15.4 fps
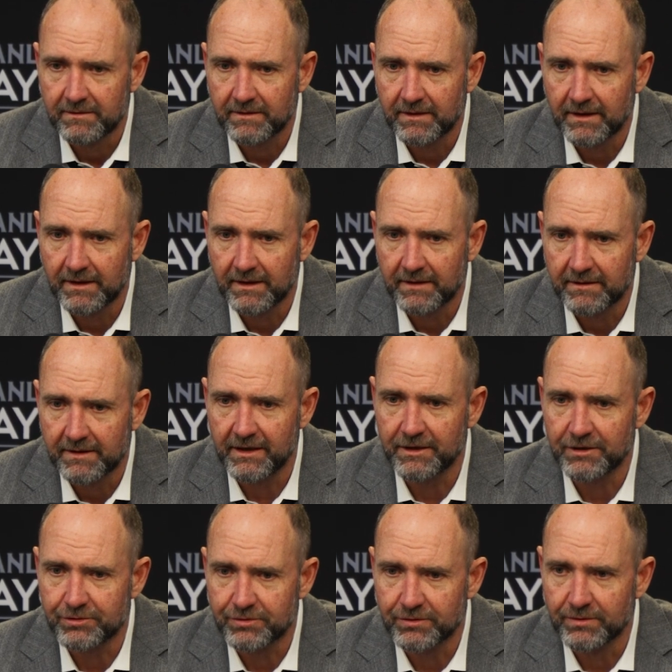uh, that
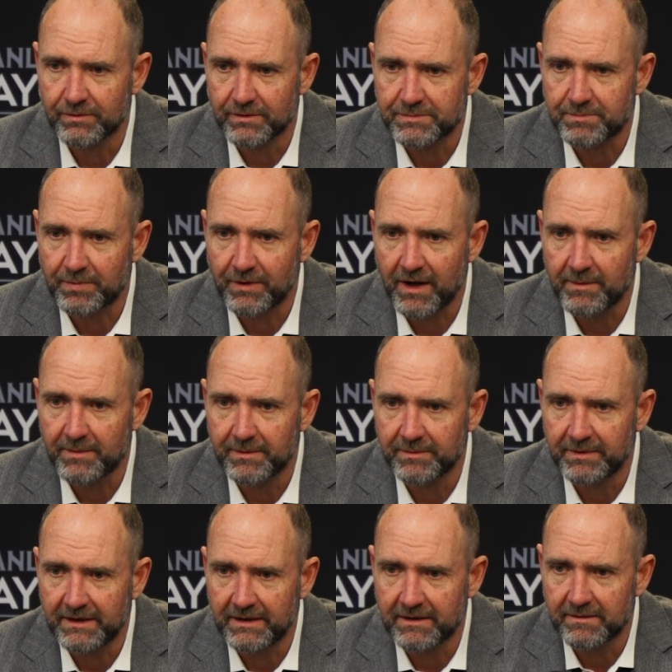he drew was
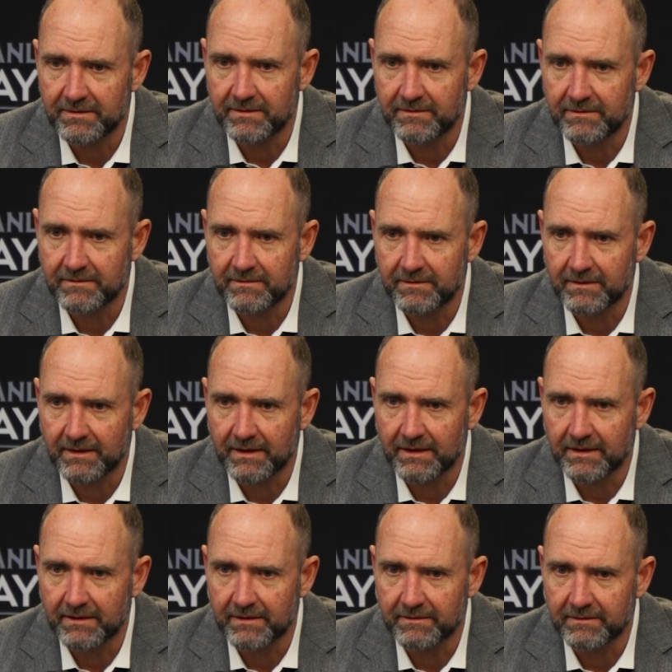probably
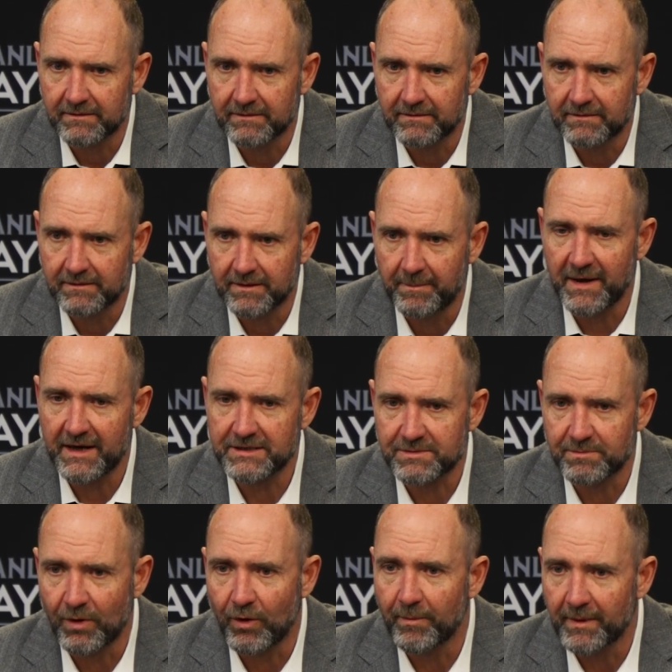Uh, the best
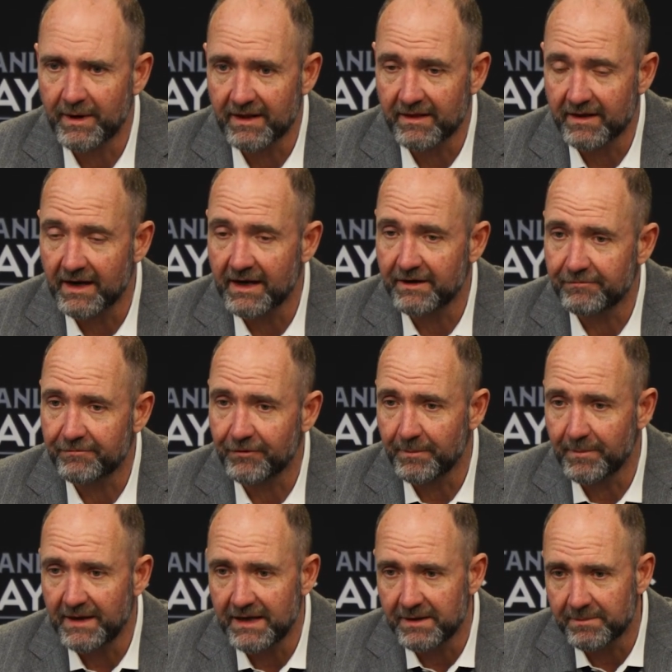moment of the night for
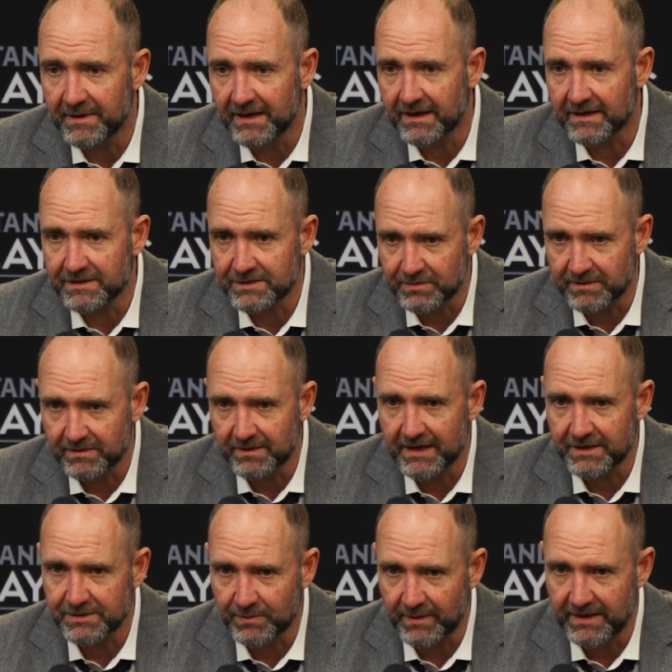me, because
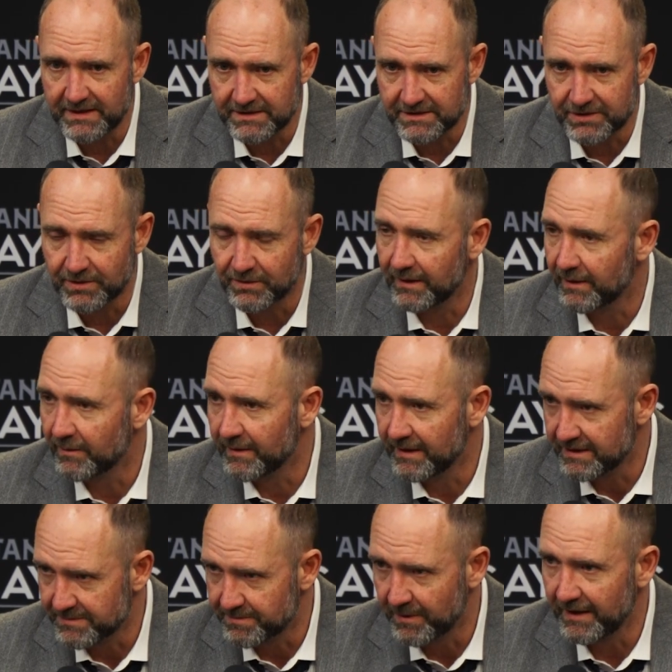that's what he's doing when
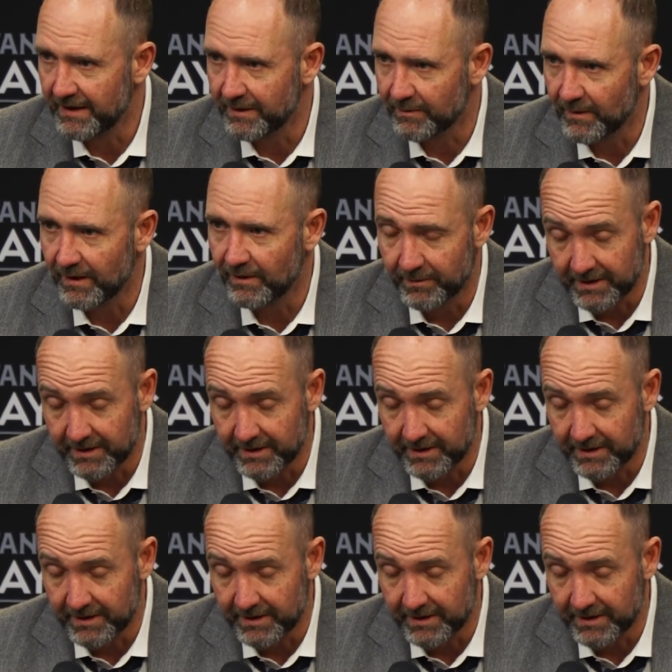he's playing well.